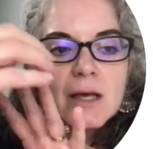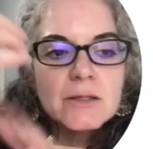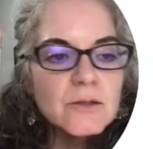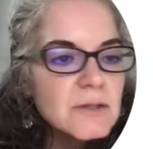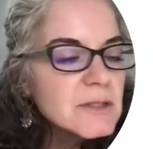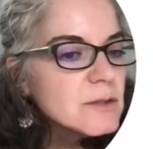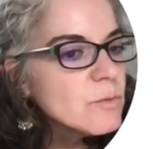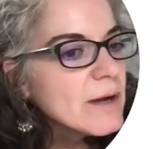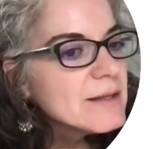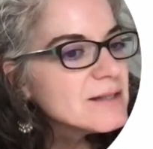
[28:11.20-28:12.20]
So this is
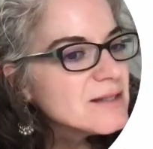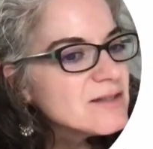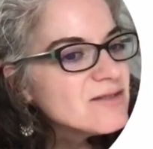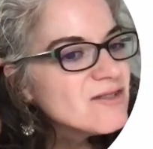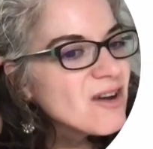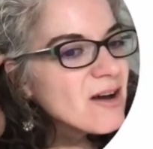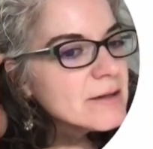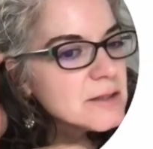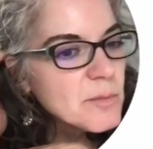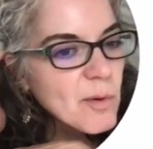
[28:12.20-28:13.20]
why this is
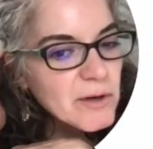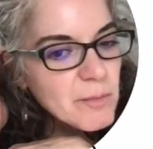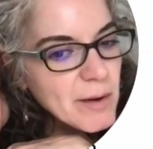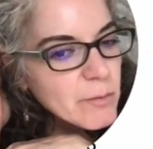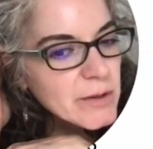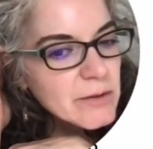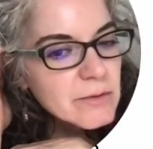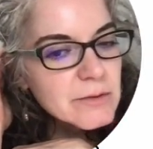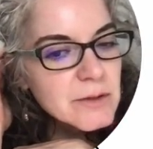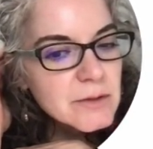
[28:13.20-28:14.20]
not supported by
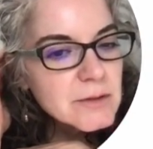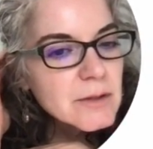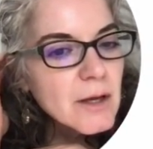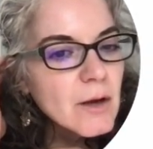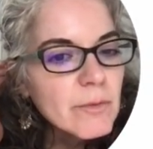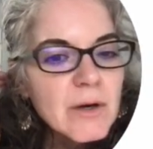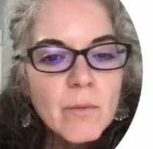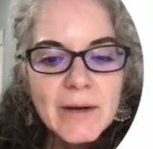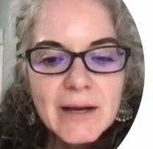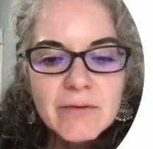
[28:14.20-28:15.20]
Windows, because we
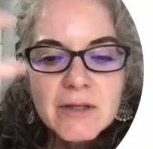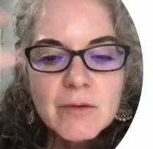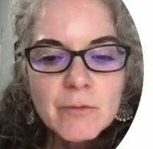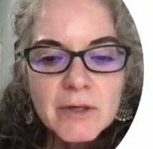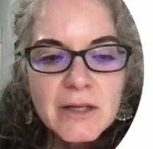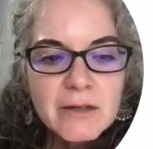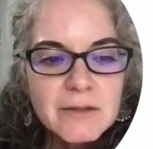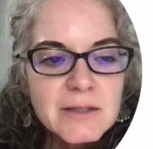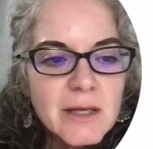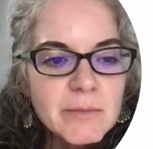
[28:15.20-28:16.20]
don't want everything running on
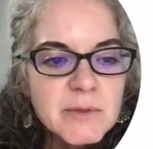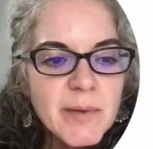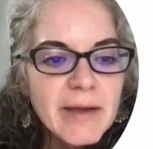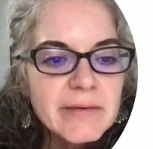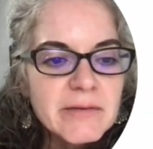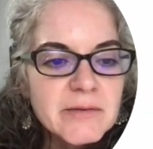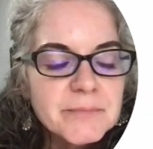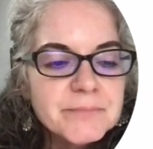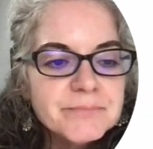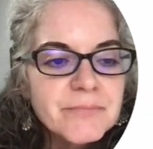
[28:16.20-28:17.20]
the same space.
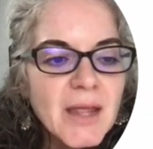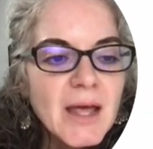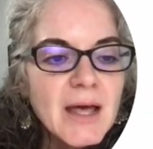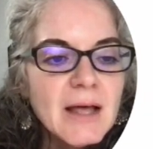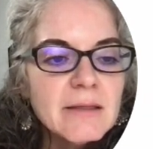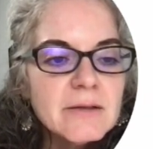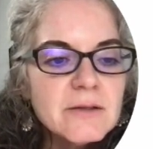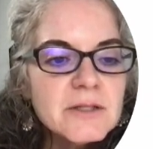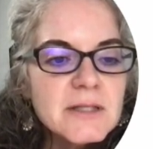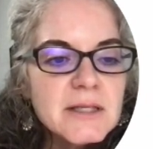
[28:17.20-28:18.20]
Then
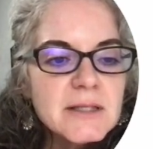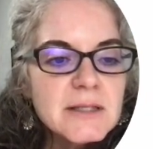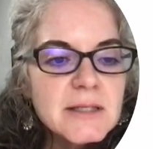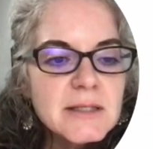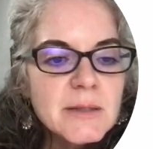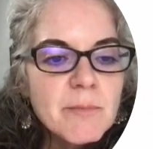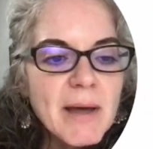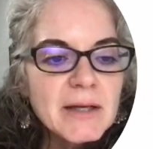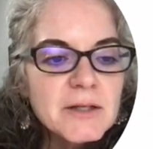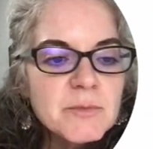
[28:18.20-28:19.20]
there's the system
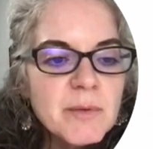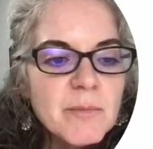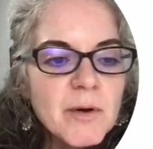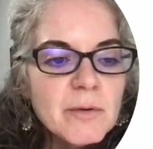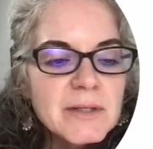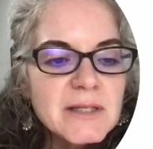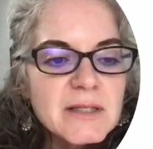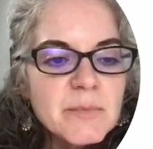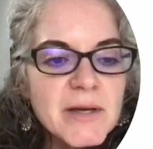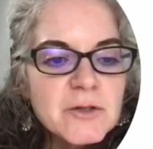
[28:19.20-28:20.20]
management mode. It's a
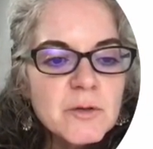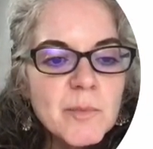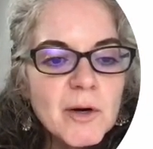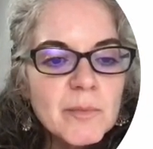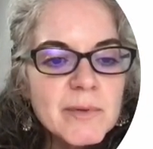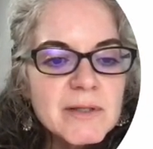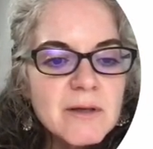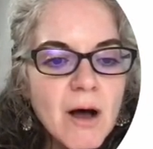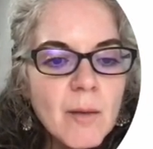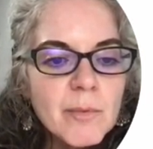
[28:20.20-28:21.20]
special purpose
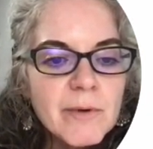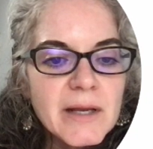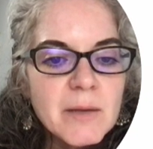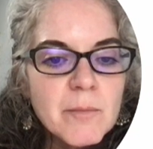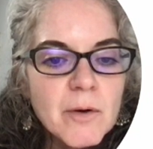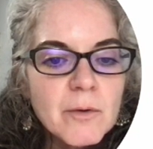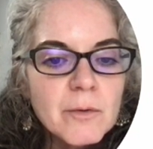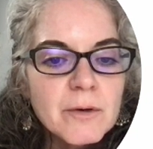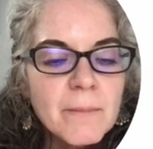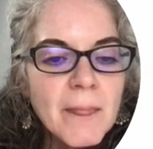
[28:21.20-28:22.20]
operating
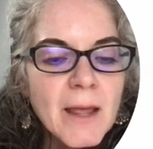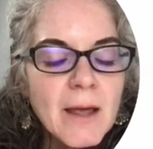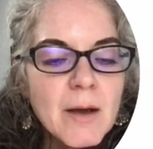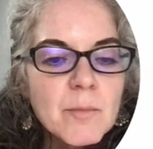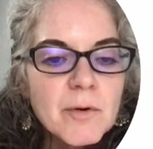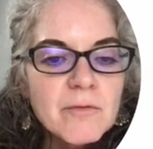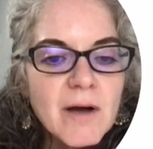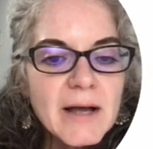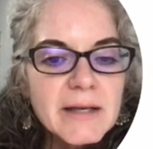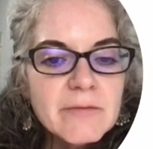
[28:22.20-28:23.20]
mode
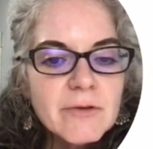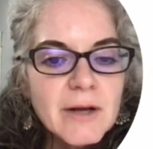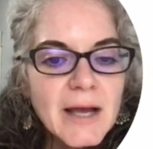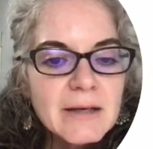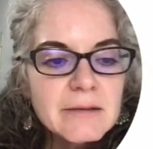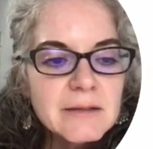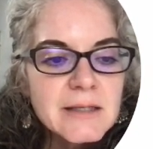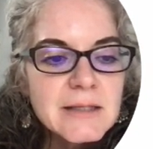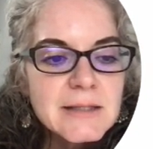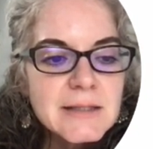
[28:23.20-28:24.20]
provided for
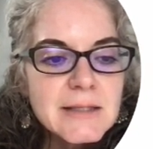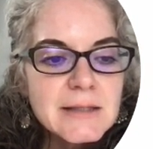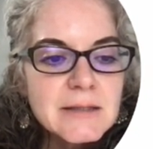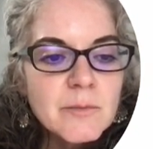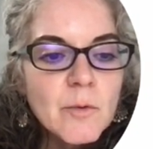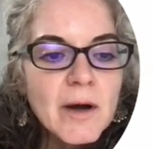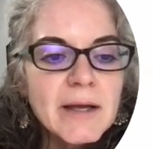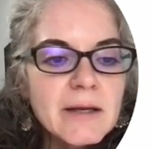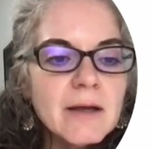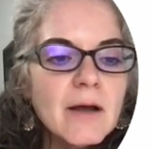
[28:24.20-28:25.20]
handling
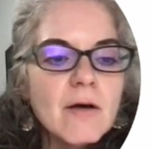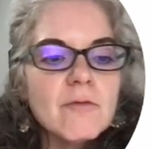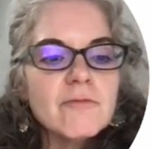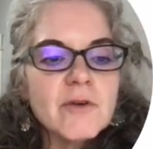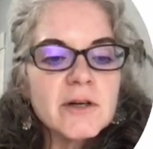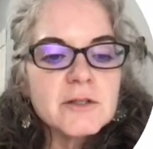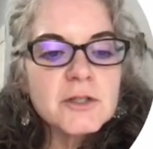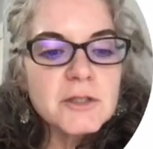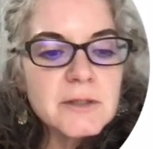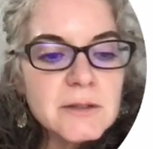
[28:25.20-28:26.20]
system-wide
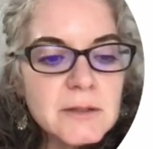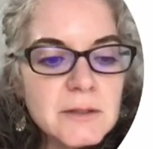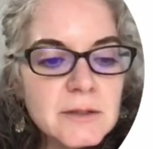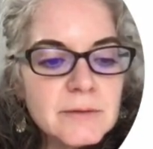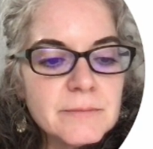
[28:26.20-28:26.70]
functions